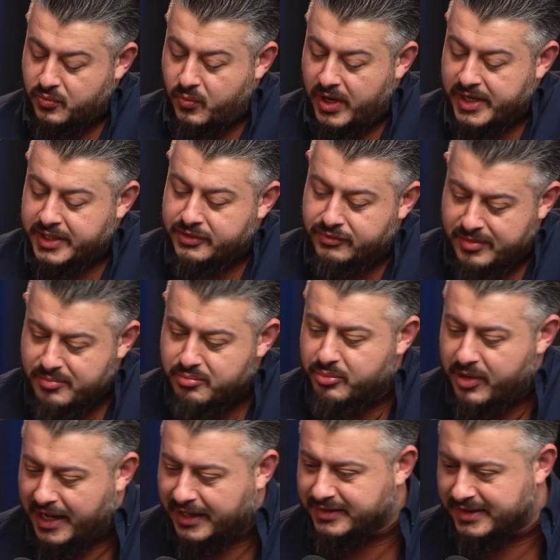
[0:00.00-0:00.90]
wider
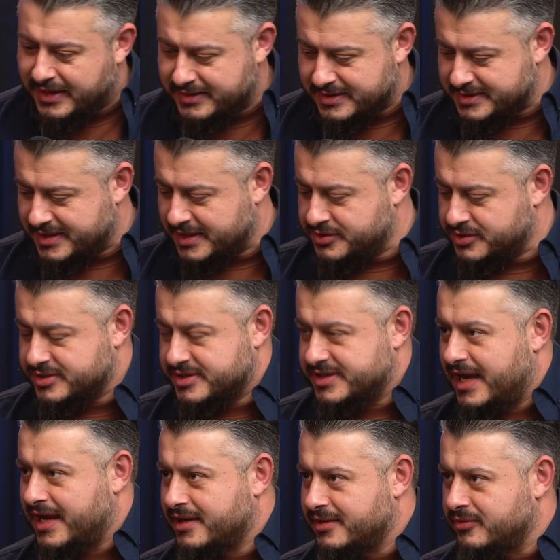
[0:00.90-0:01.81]
impact that decision
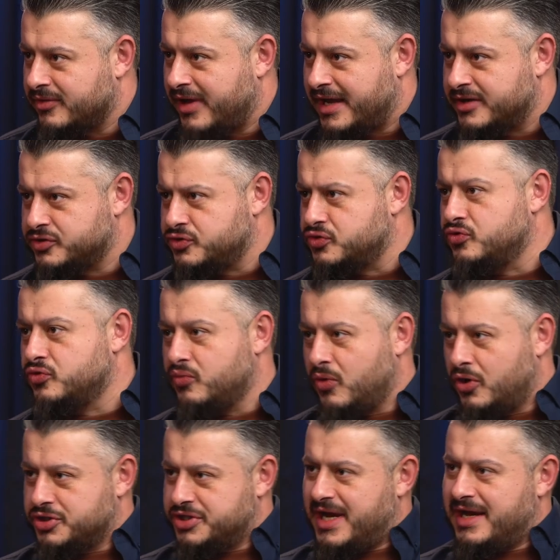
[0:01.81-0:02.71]
set or that tool
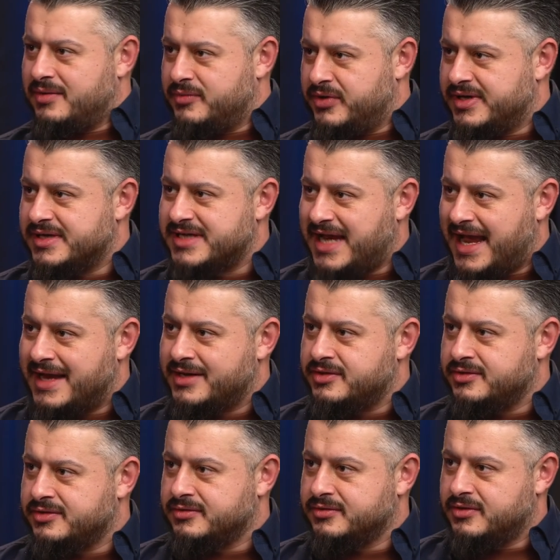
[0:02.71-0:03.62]
watch element has had
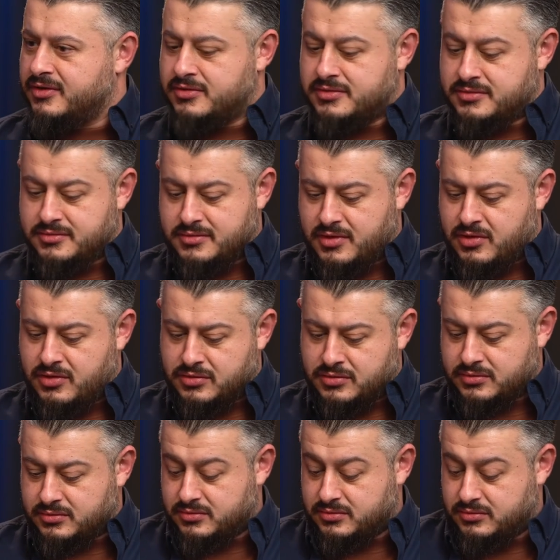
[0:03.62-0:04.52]
on
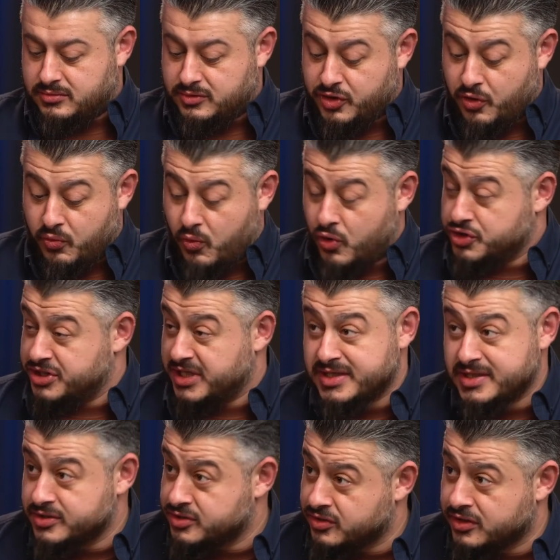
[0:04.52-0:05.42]
the watch
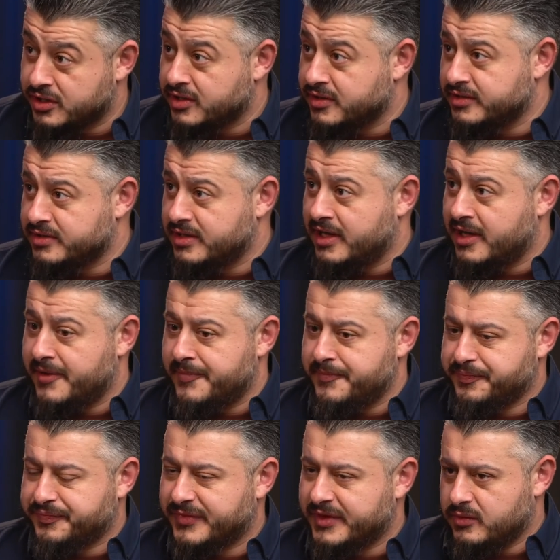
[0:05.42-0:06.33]
industry.
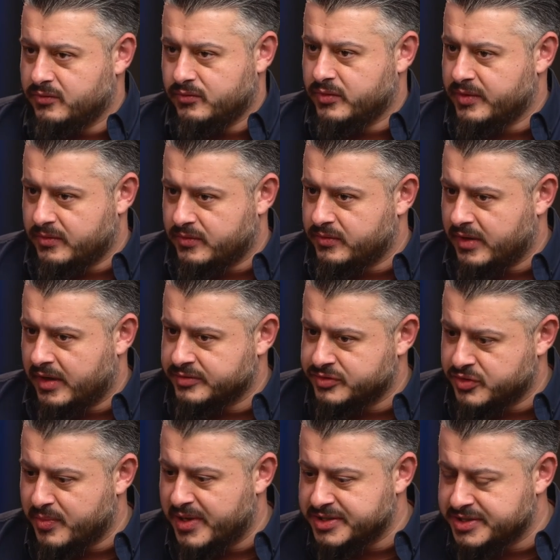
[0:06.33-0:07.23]
as
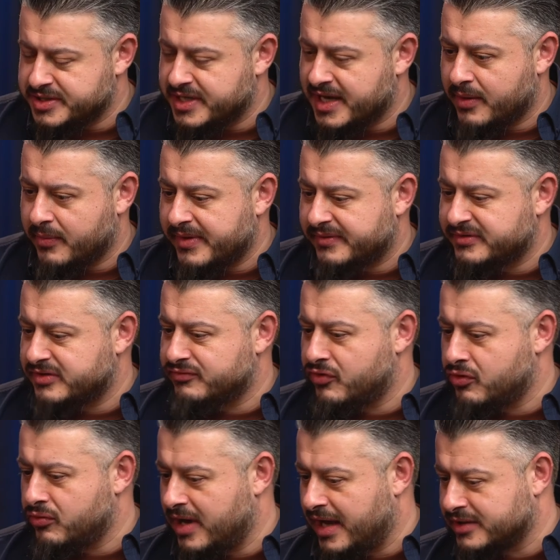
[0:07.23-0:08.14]
you mentioned there, we've seen
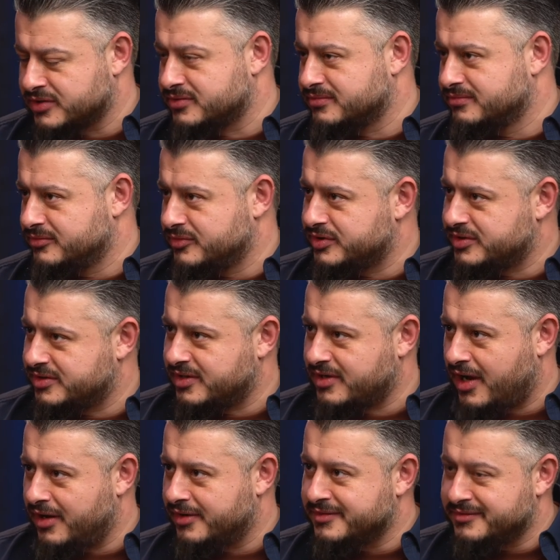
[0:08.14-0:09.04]
Rolex
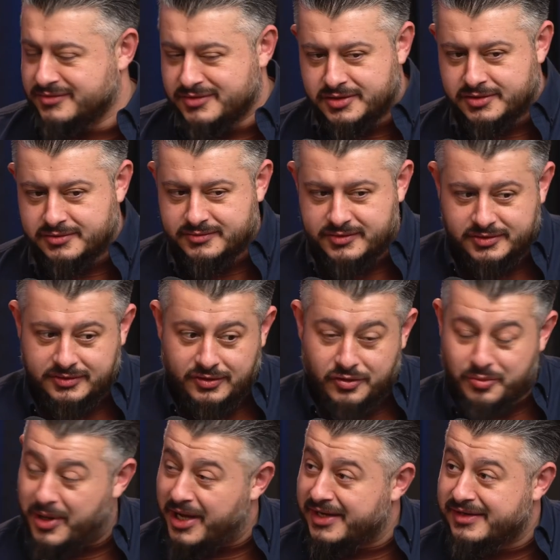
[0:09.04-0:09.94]
starting to
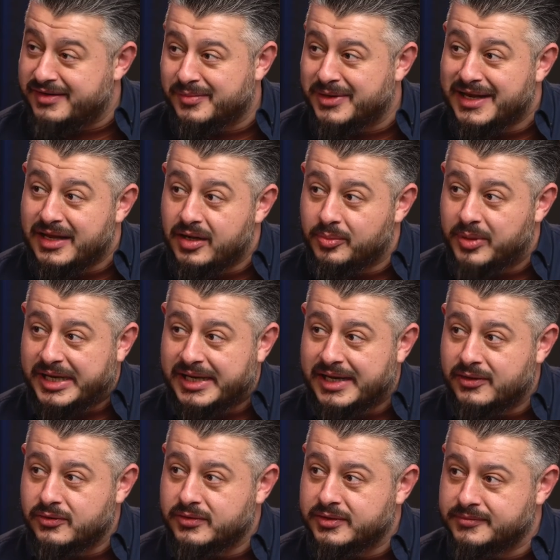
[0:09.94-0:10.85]
look behind them a little bit
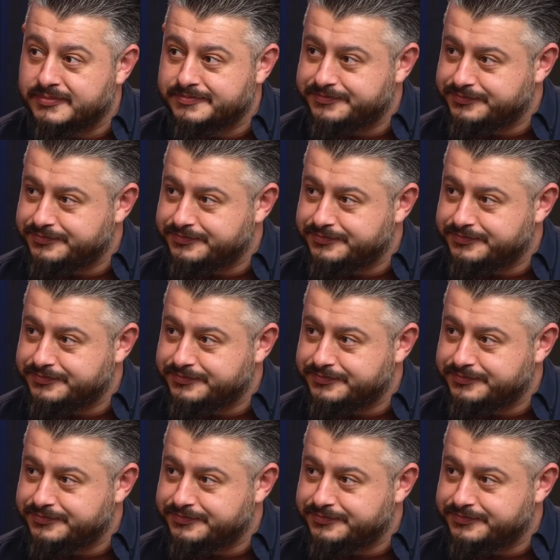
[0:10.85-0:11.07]
now and